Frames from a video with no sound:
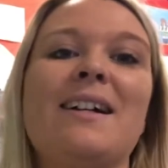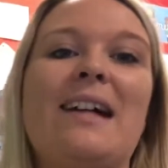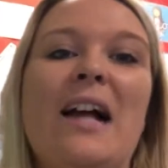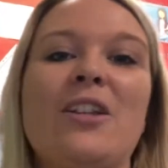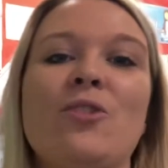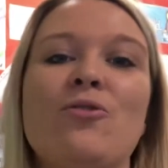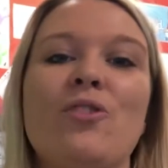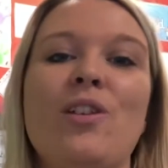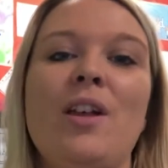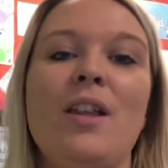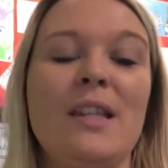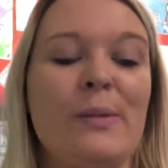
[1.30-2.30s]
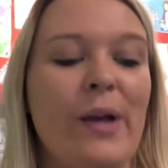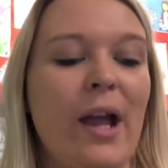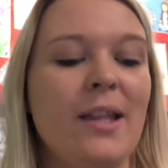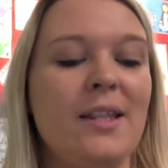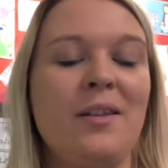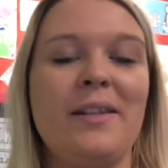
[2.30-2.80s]
children, so we're
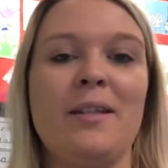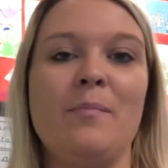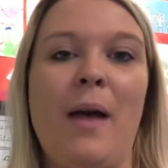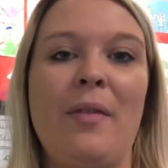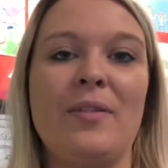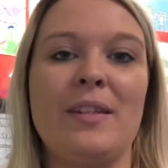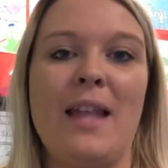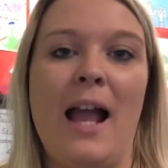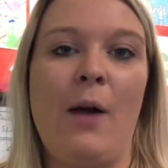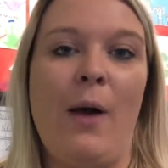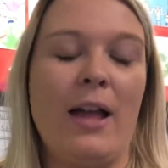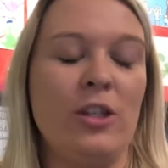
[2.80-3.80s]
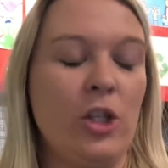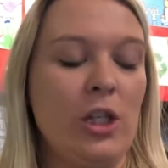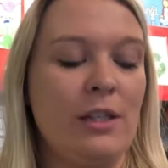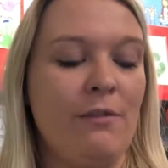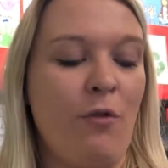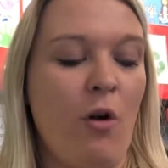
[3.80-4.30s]
going to do some maths now, and
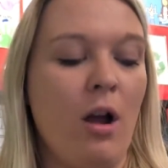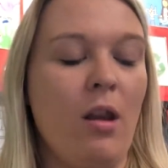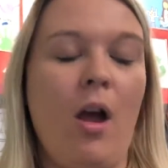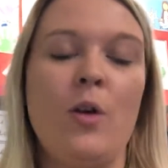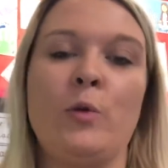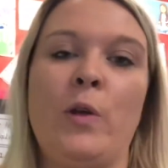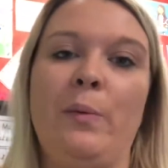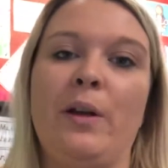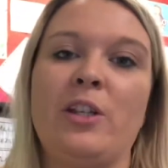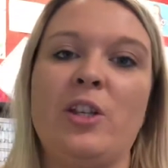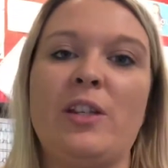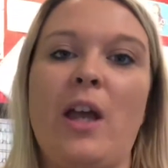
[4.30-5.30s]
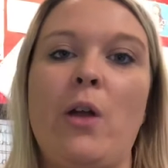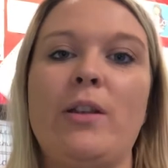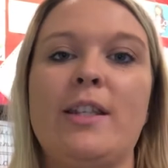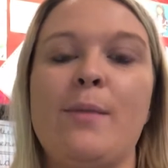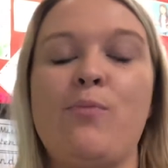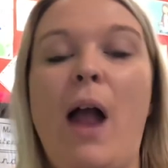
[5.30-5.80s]
just for our last week we're just going
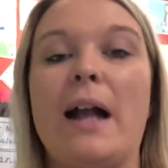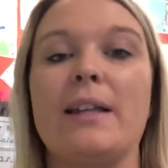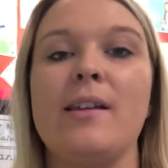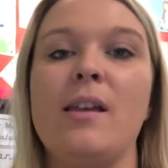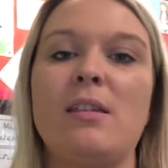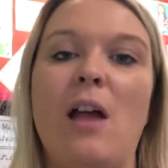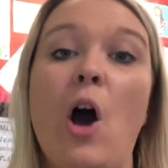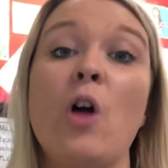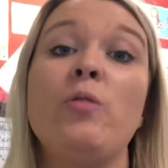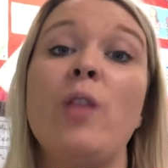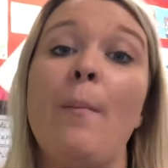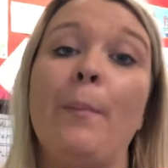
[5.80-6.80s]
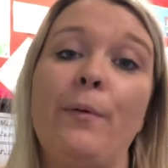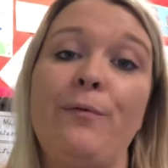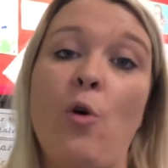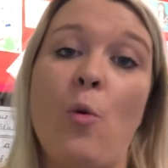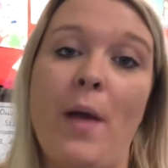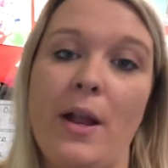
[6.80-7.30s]
to practice our number
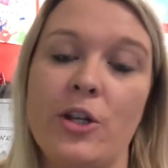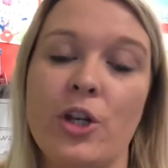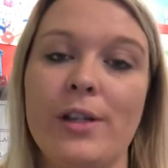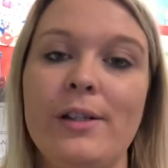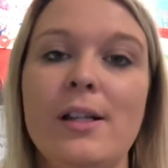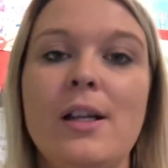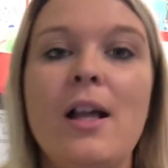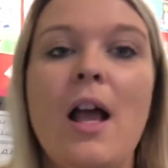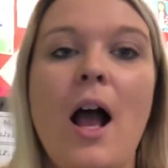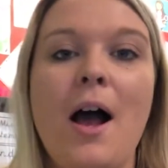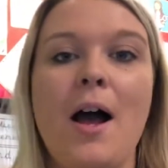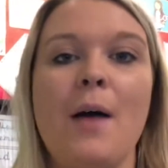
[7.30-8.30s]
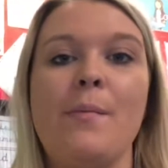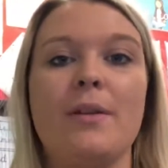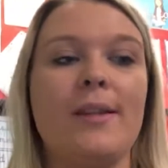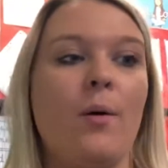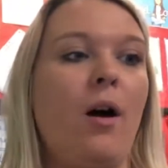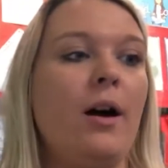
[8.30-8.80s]
formation.
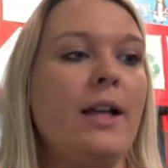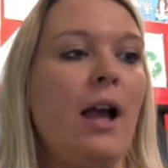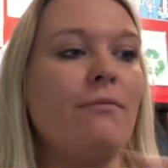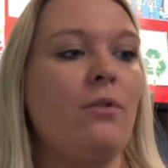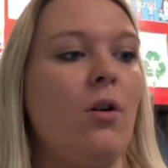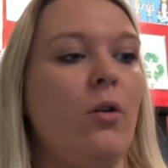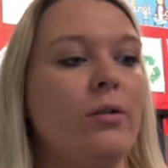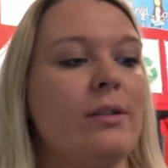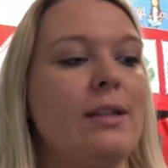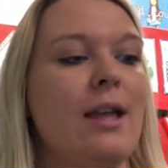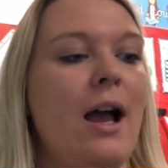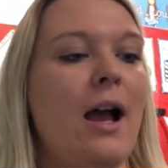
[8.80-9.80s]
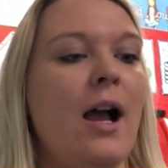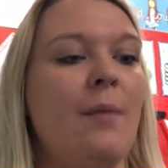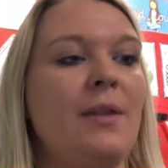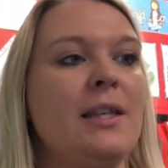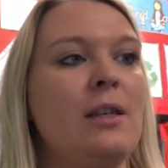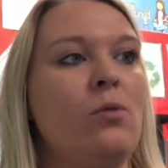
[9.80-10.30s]
So I have got,
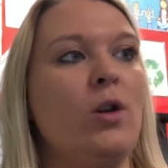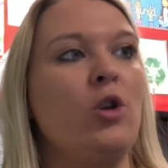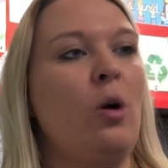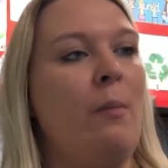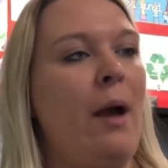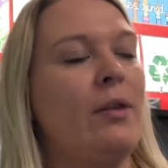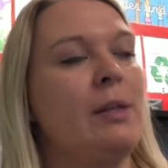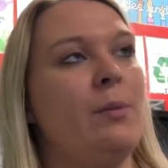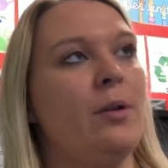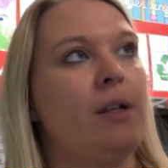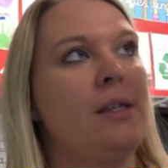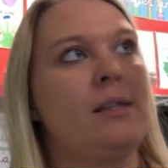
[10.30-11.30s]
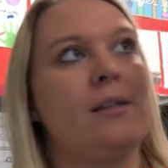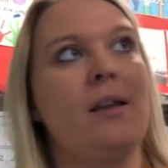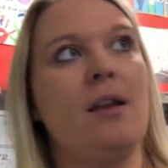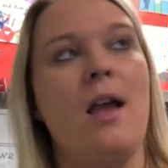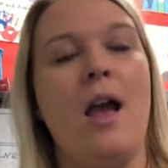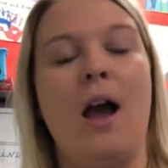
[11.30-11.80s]
this is all in your maths books
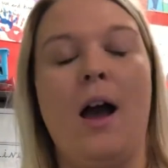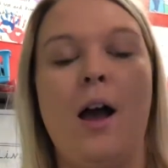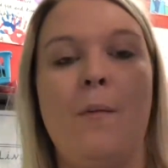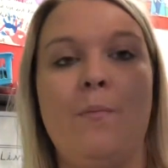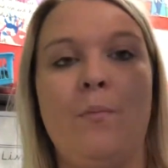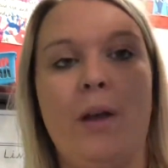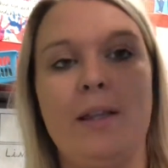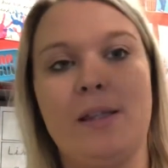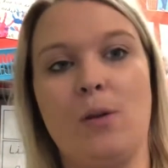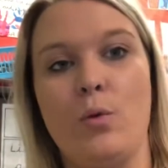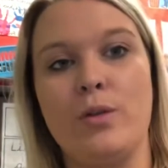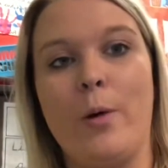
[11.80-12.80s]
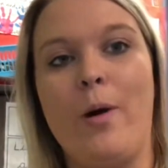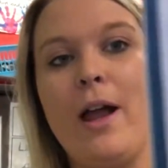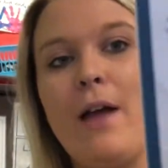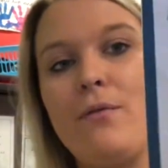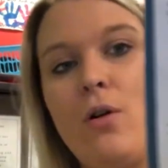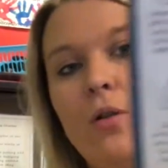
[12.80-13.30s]
in school, so I
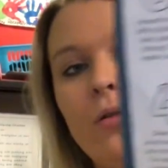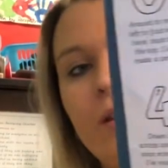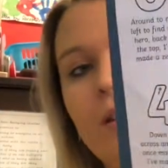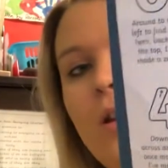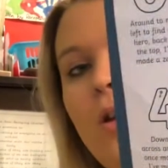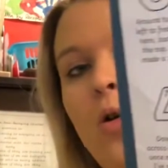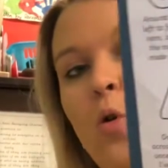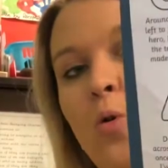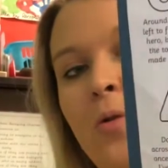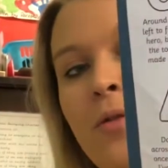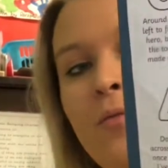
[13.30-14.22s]
have got all of the